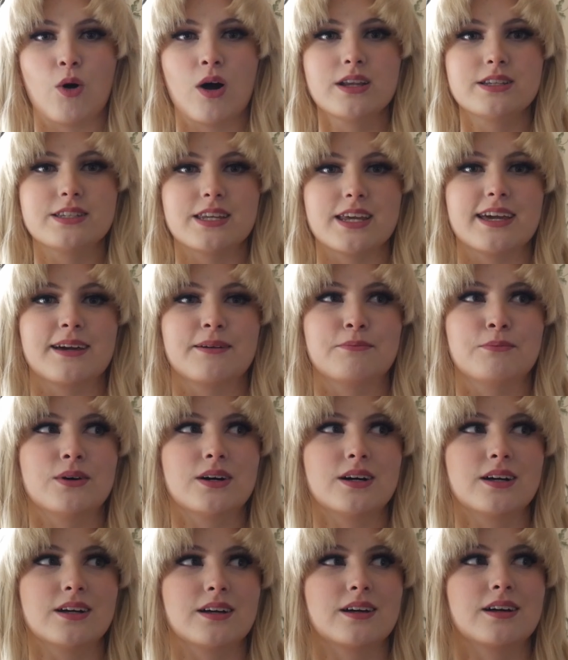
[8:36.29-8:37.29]
want him.
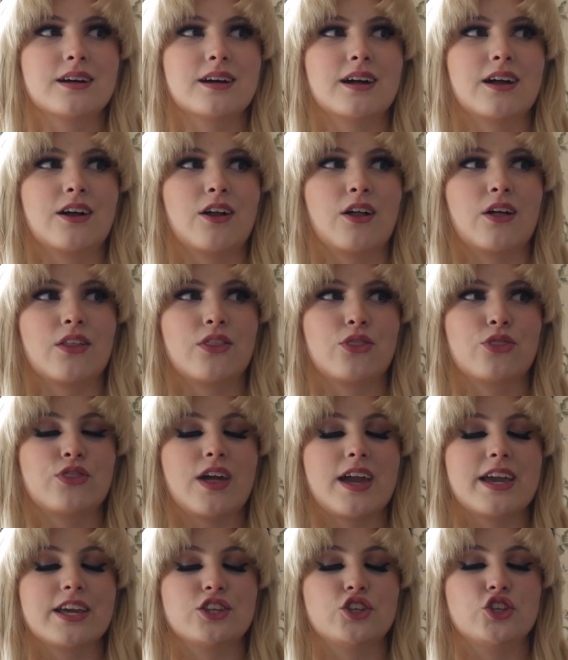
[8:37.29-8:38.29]

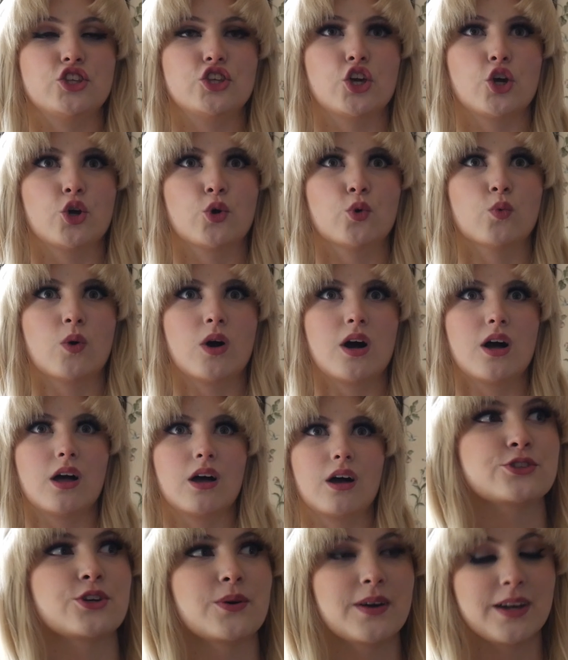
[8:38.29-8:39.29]
Thank you.
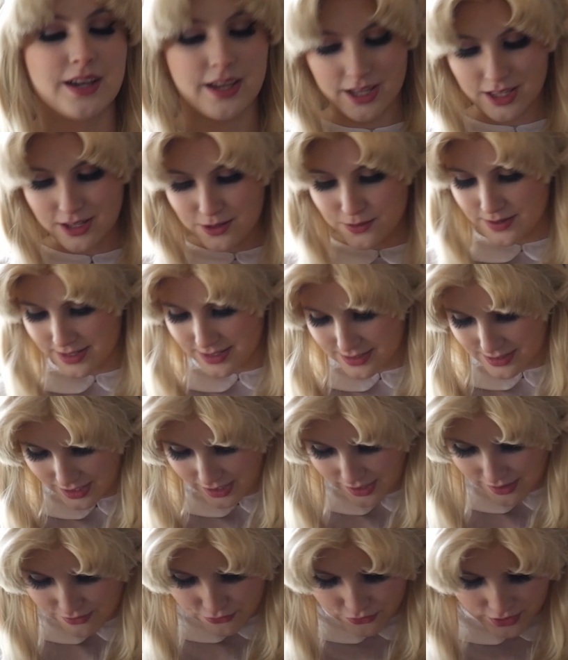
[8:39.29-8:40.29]
So, anyways,
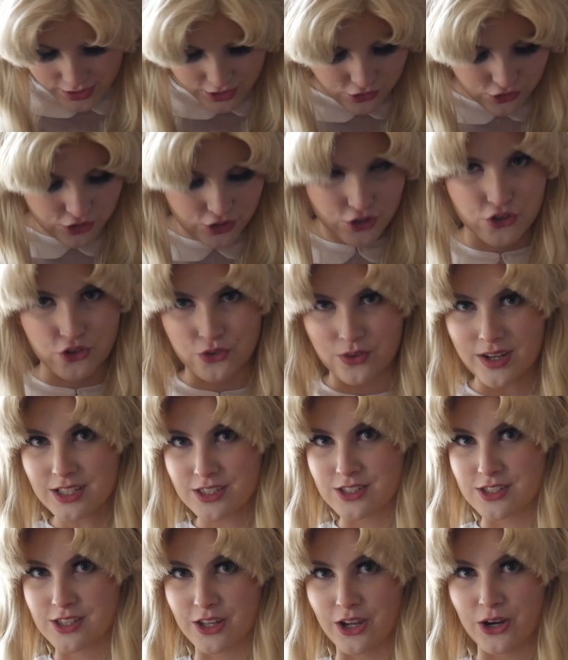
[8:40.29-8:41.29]
I finished the
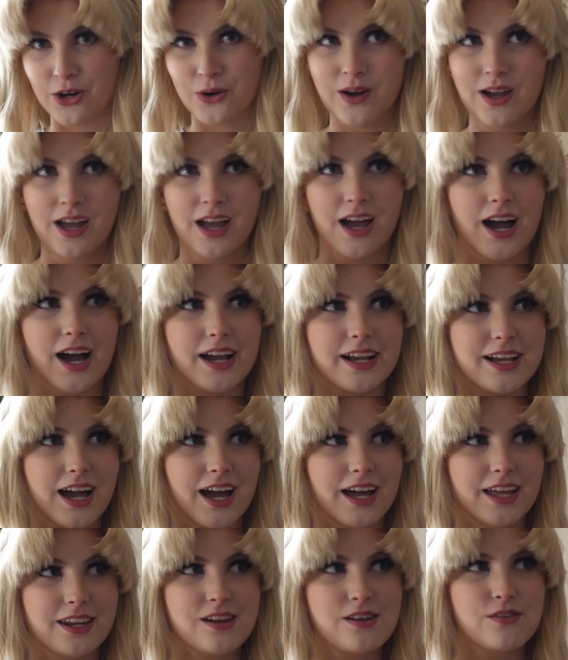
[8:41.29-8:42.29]
dress though. I
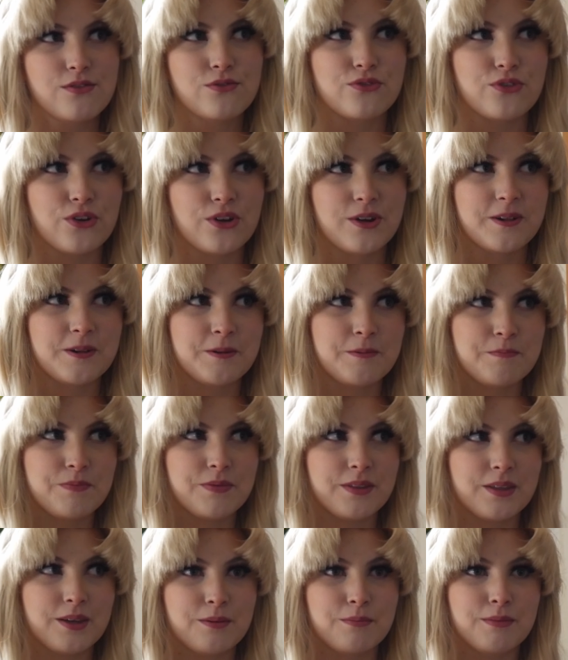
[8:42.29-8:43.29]
kind
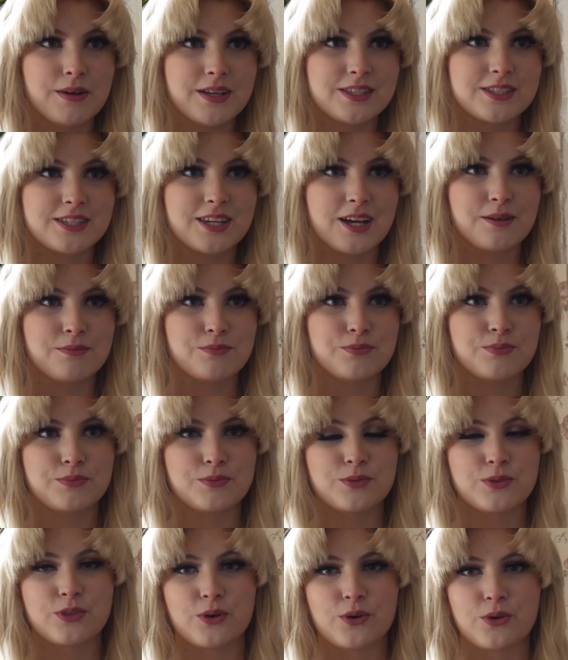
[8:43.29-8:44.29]
of messed up.
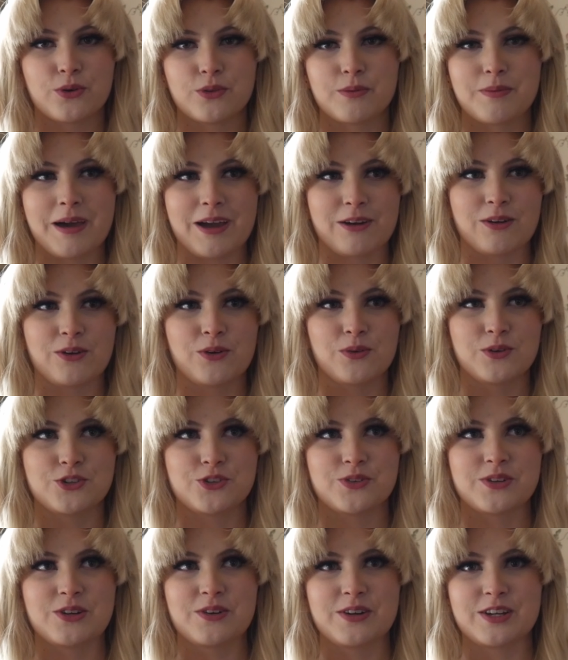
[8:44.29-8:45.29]
The background noise
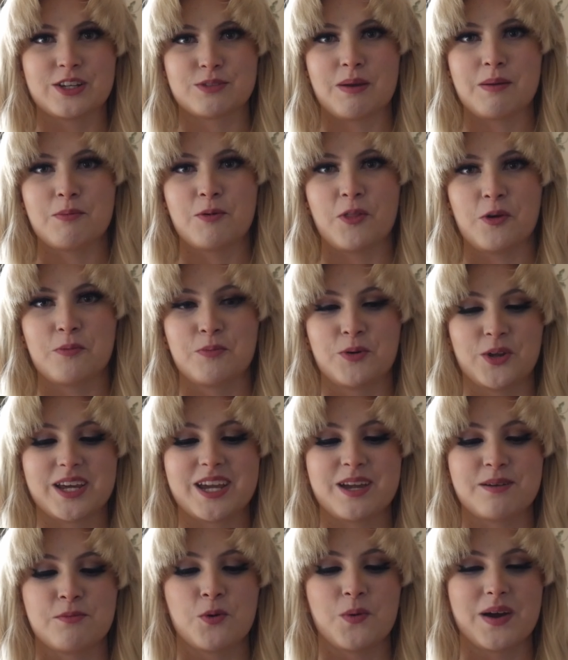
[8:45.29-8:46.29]
you're hearing is my brother putting
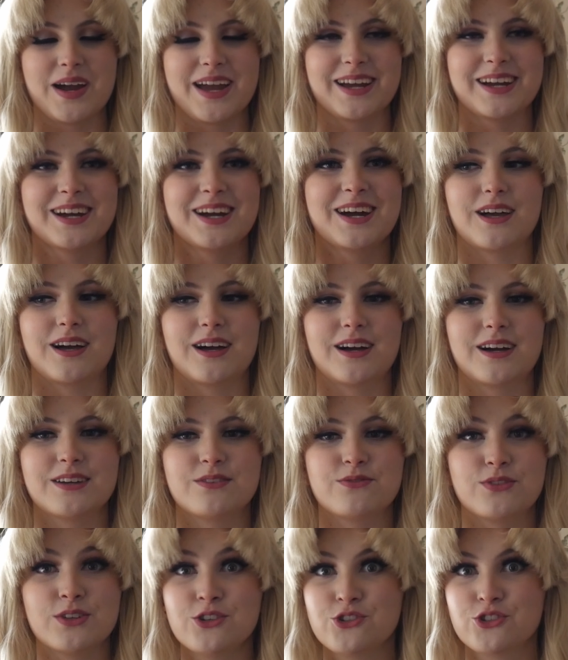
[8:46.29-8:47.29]
him away. I
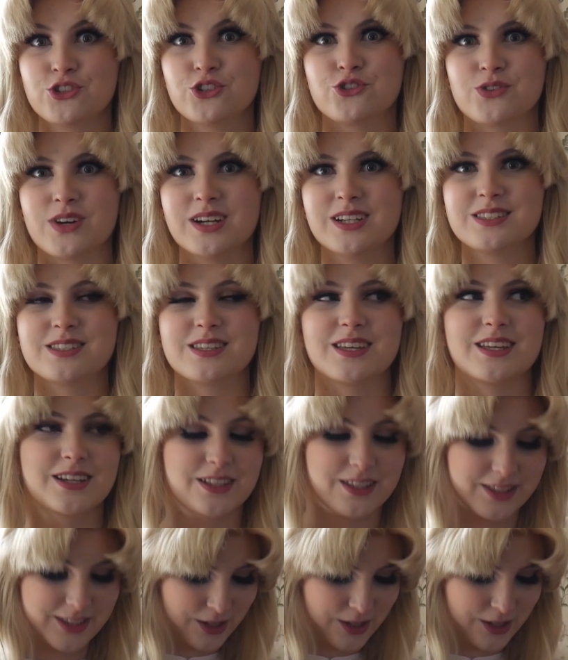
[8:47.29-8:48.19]
finished the dress and it's